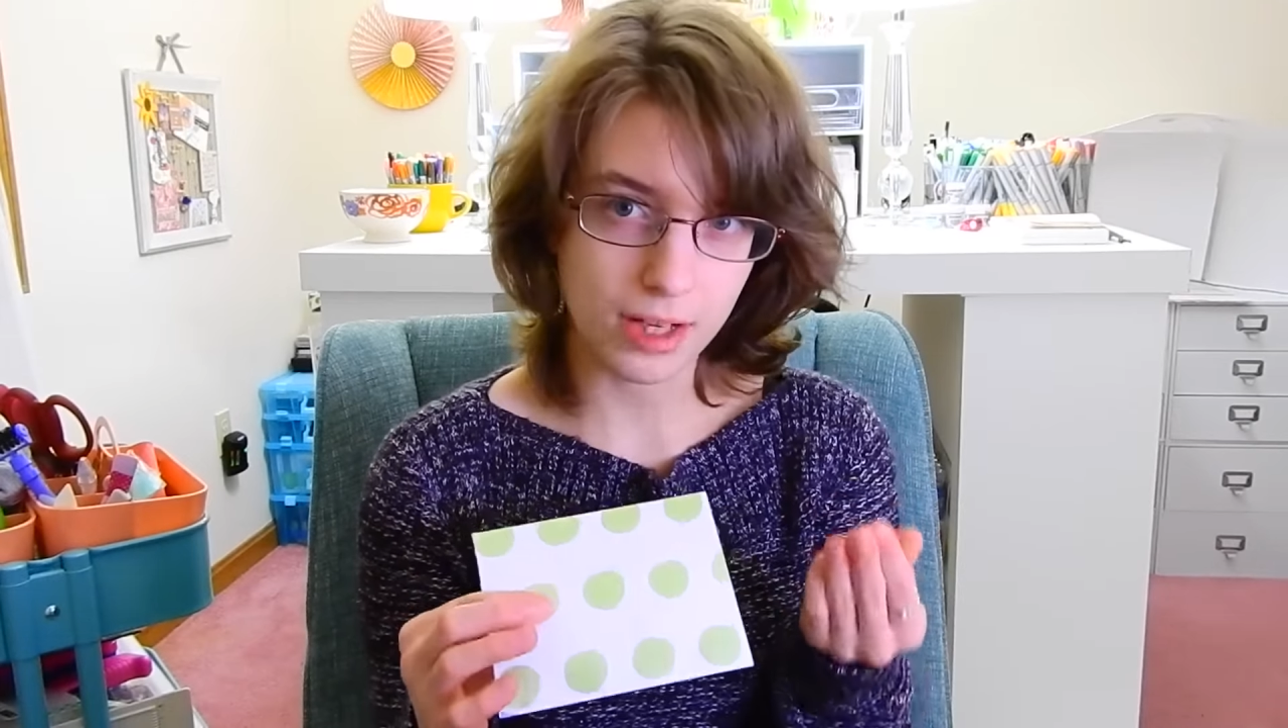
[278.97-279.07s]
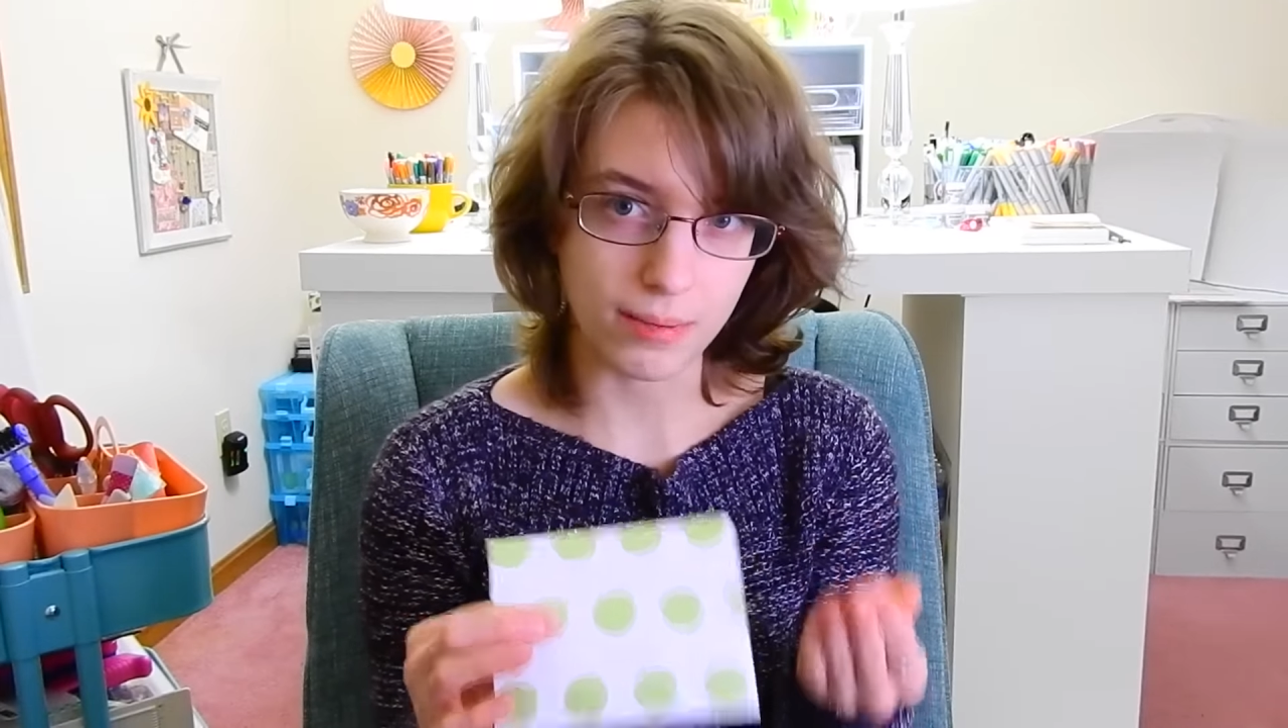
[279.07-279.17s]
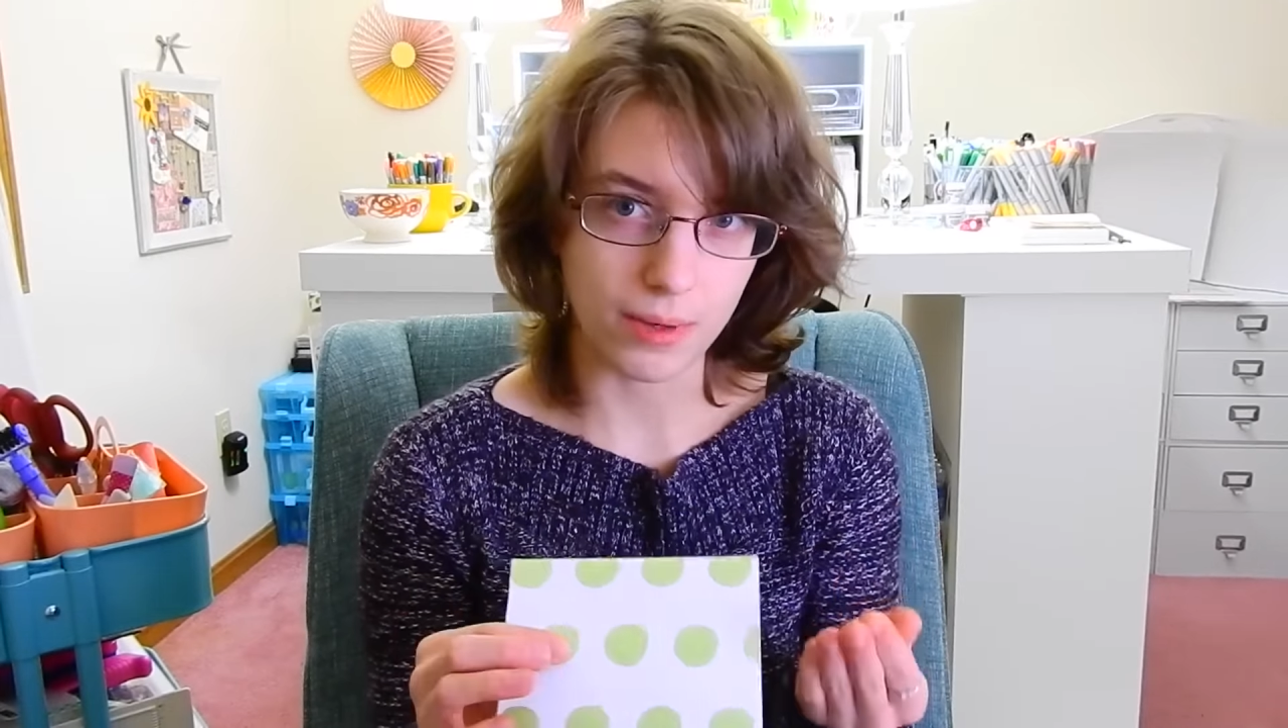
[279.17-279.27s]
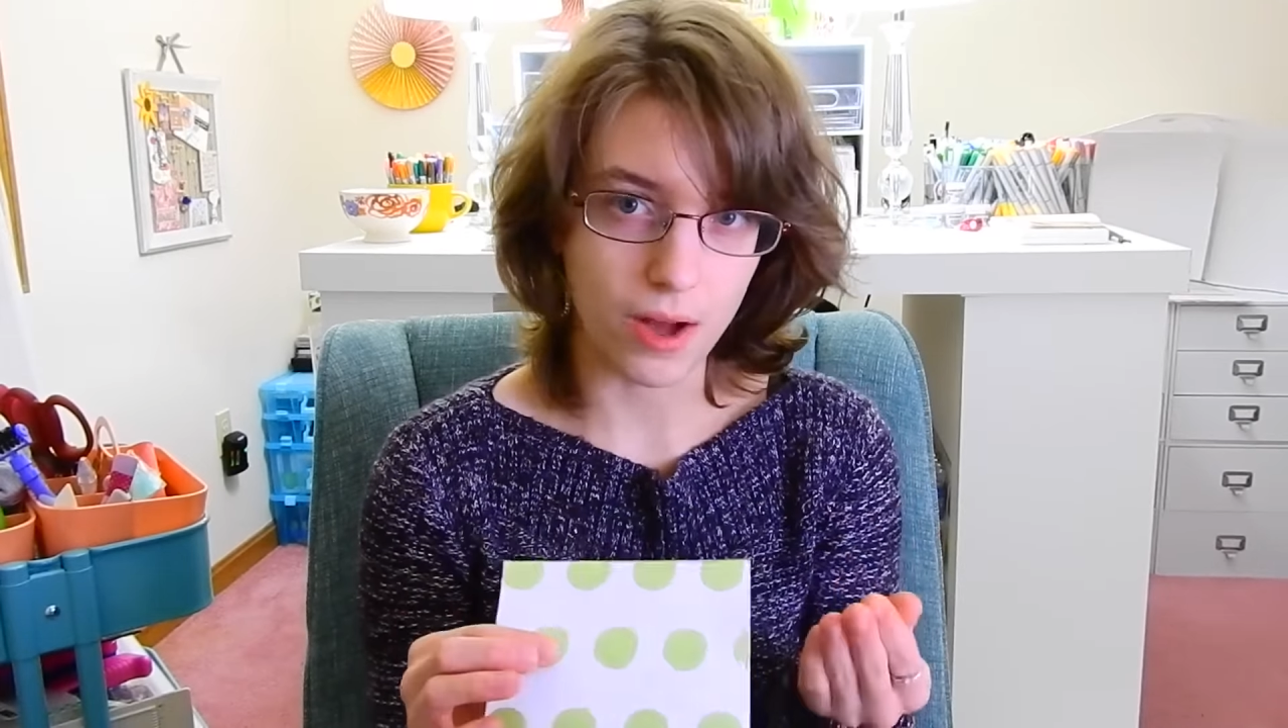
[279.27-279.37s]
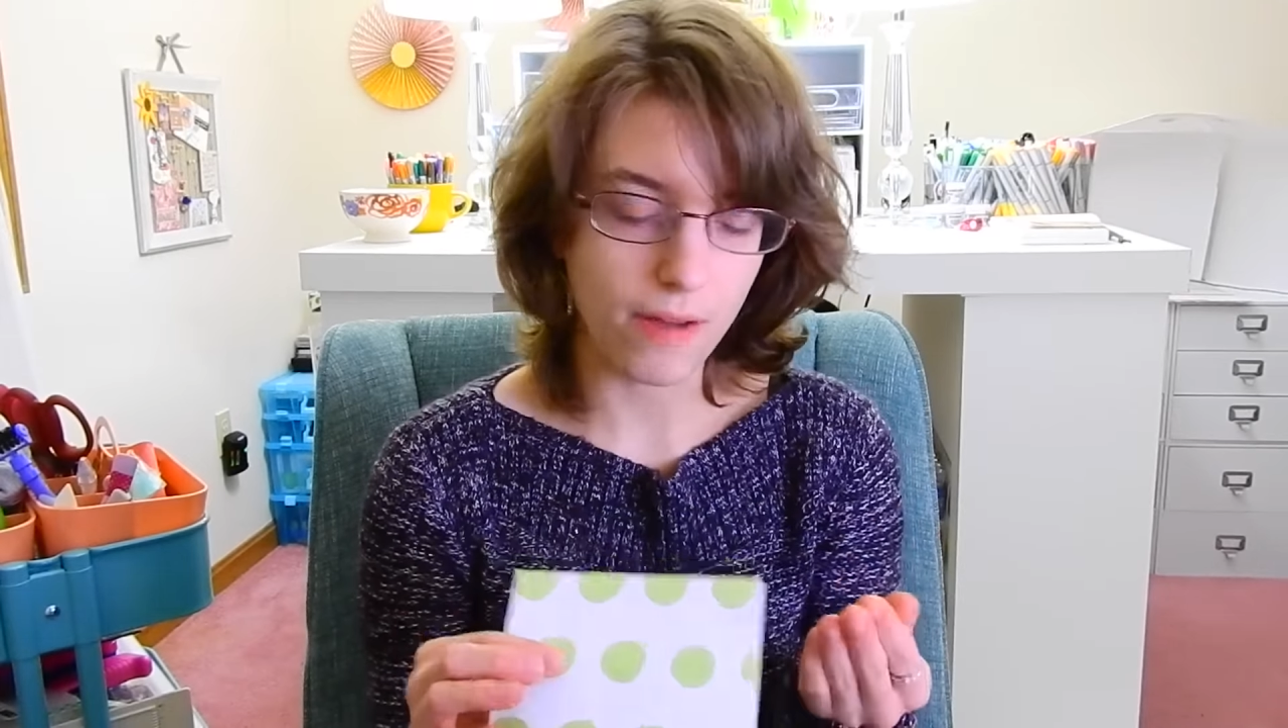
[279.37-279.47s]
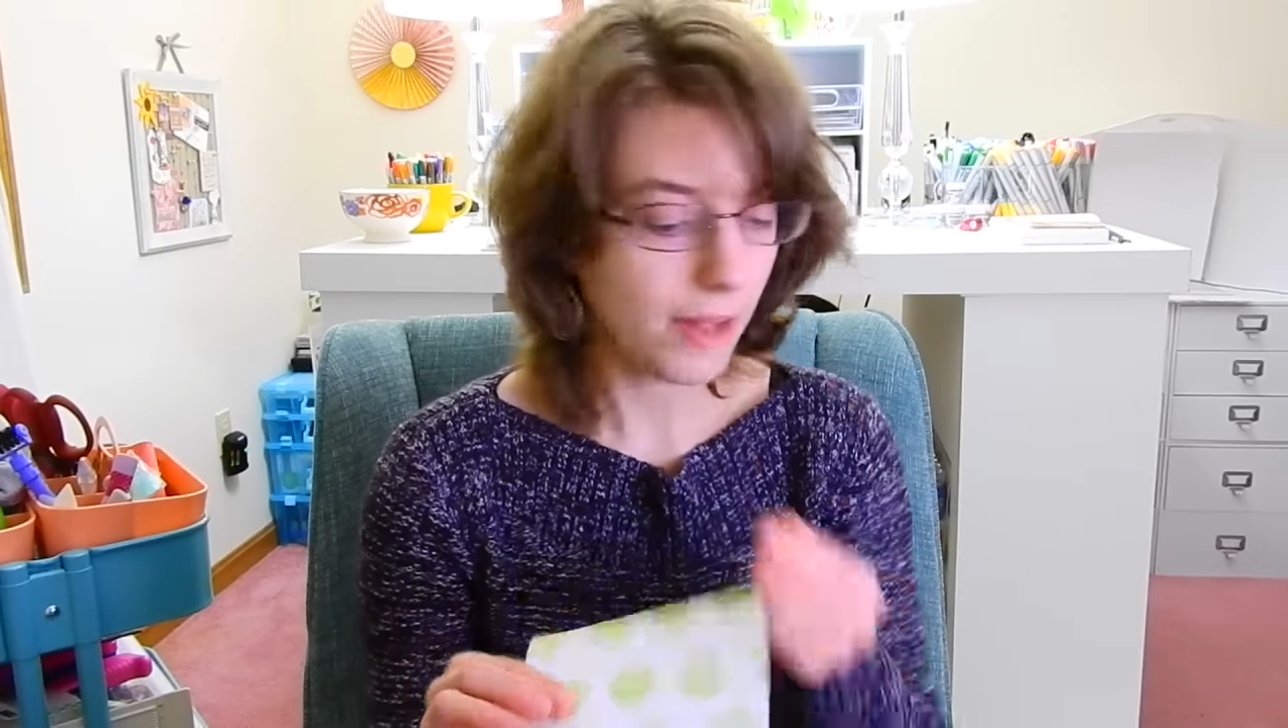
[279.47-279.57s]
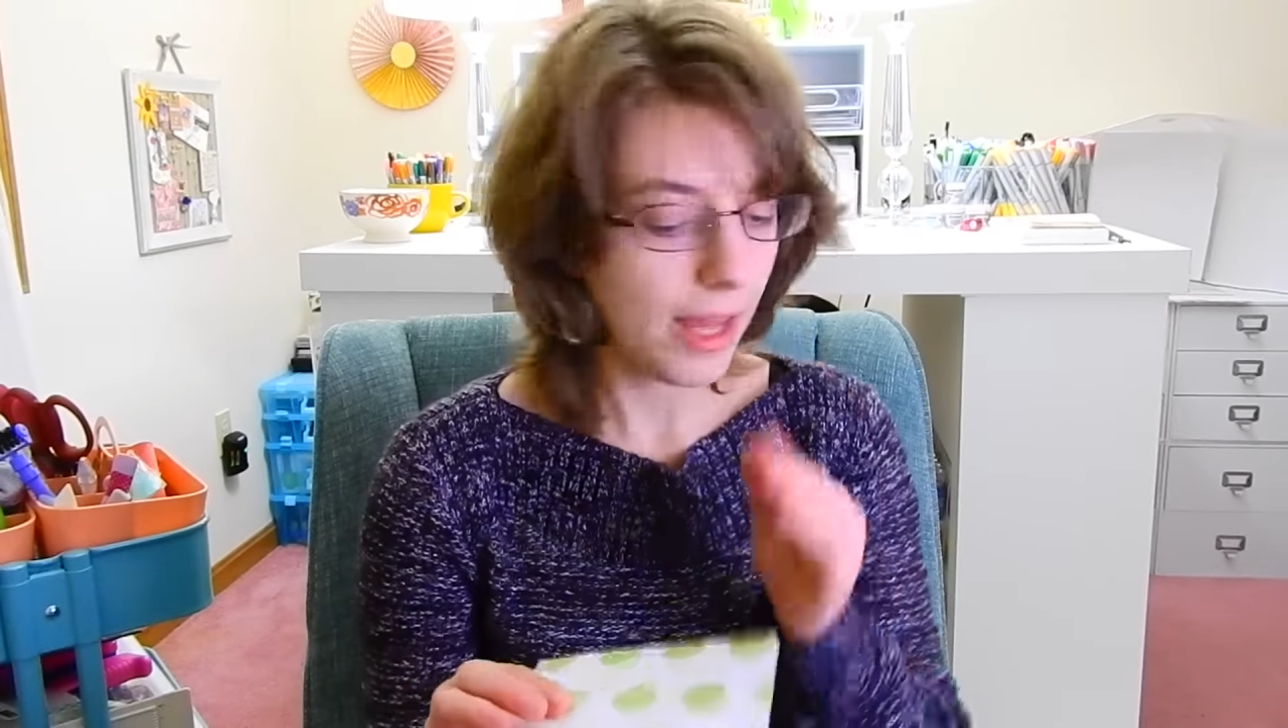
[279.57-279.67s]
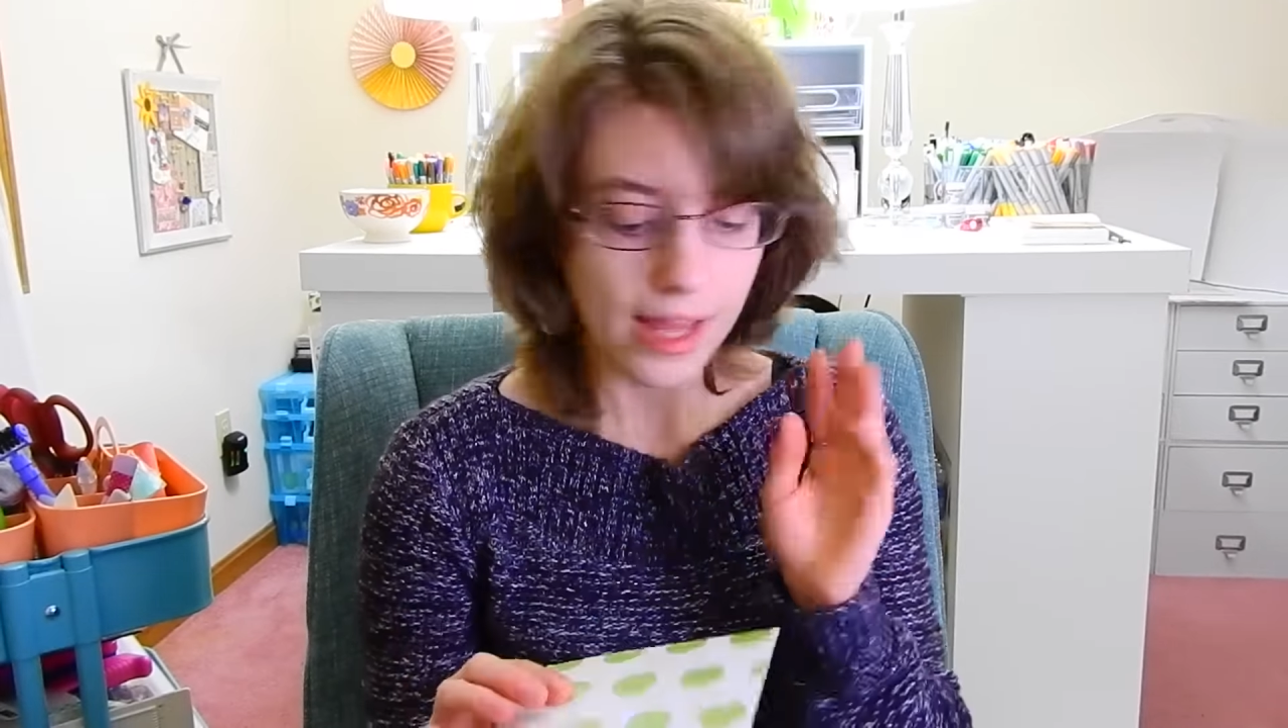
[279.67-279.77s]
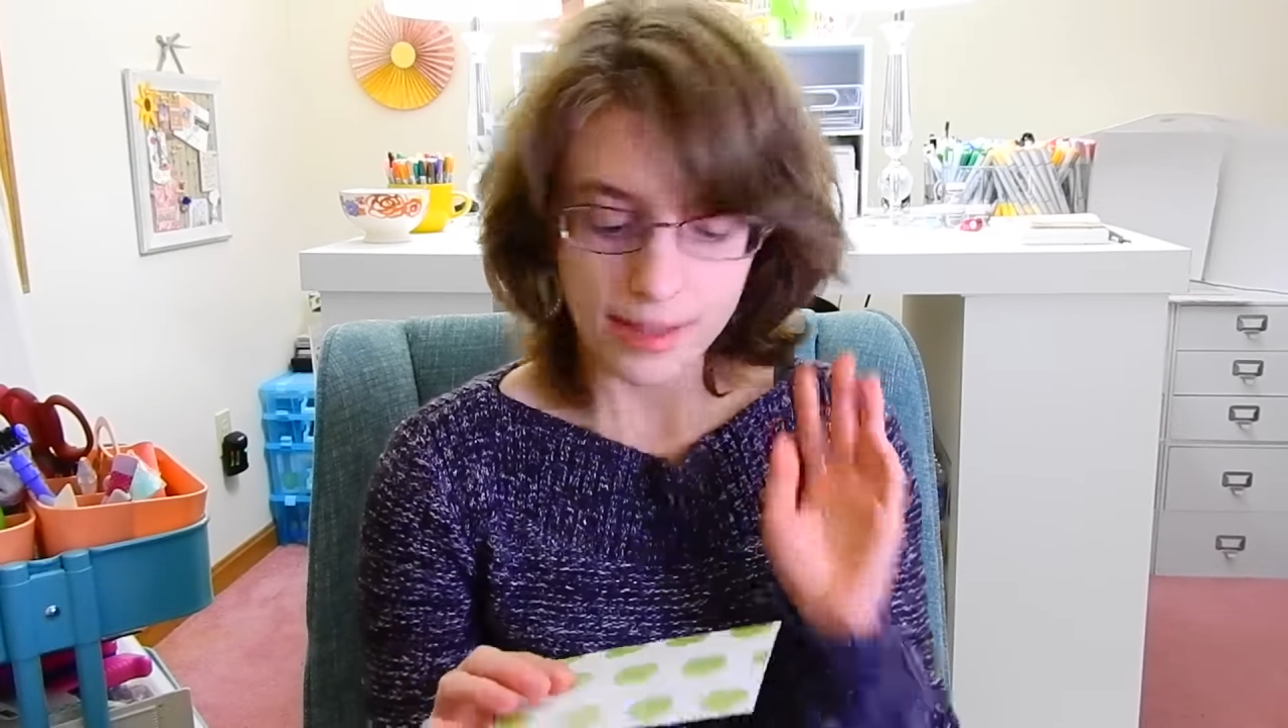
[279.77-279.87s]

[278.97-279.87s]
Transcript: come off.